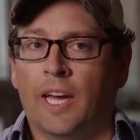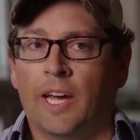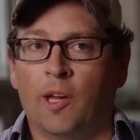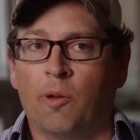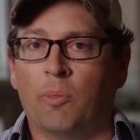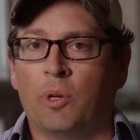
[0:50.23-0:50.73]

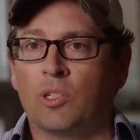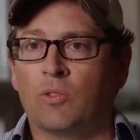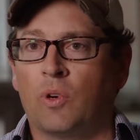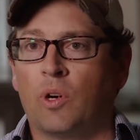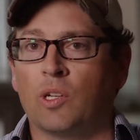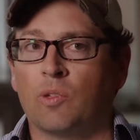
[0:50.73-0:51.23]
But as
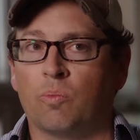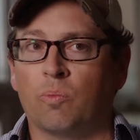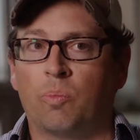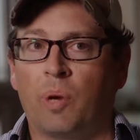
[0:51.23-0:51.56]
far as